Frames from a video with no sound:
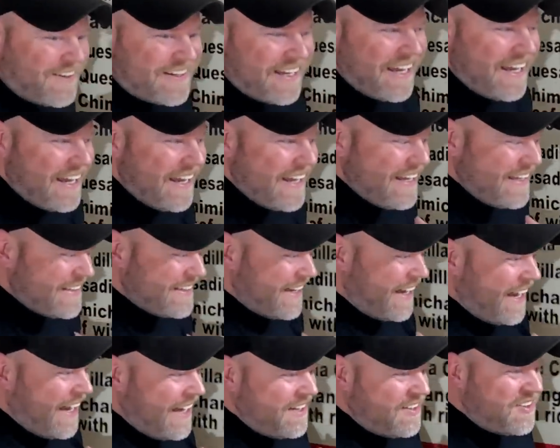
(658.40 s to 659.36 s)
okay,
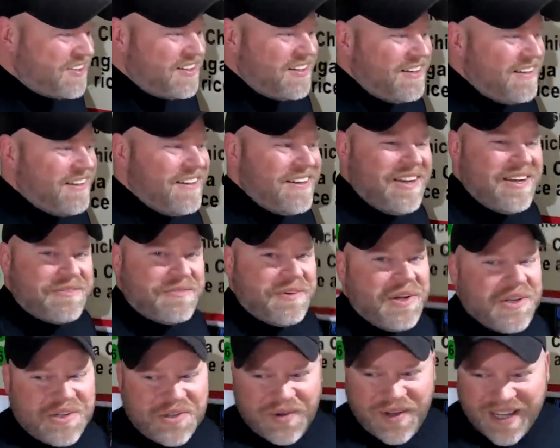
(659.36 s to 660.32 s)
guys,
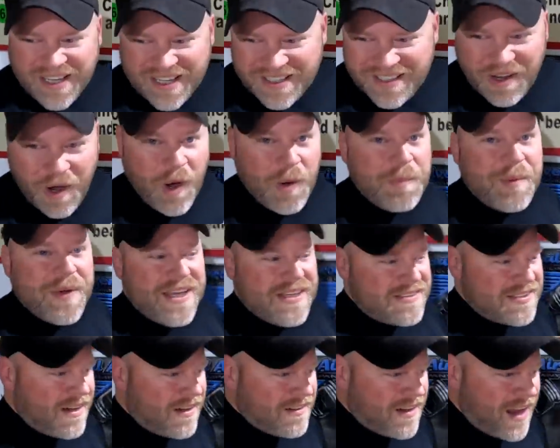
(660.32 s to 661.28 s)
real quick, Opie
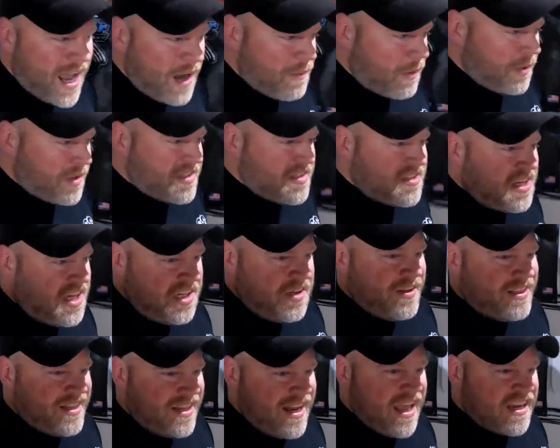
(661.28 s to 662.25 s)
and Tara and I, we will see
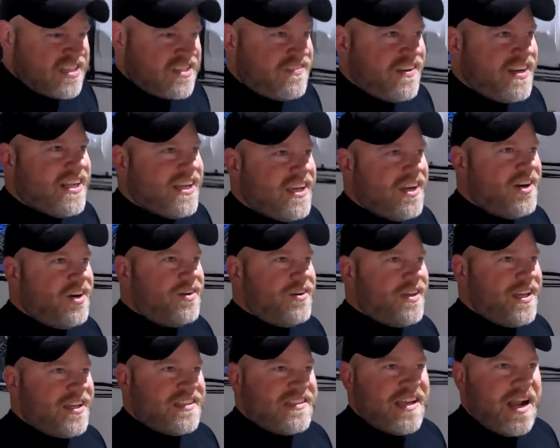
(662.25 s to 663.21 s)
you in the next video.
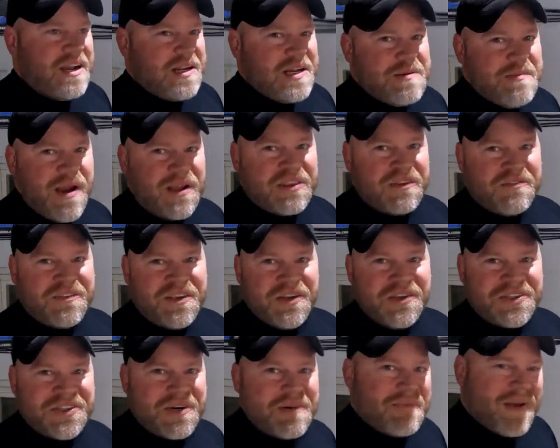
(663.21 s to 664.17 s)
Excited about the
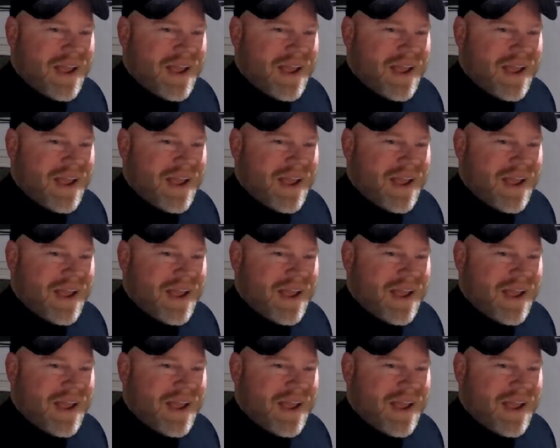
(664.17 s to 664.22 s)
future.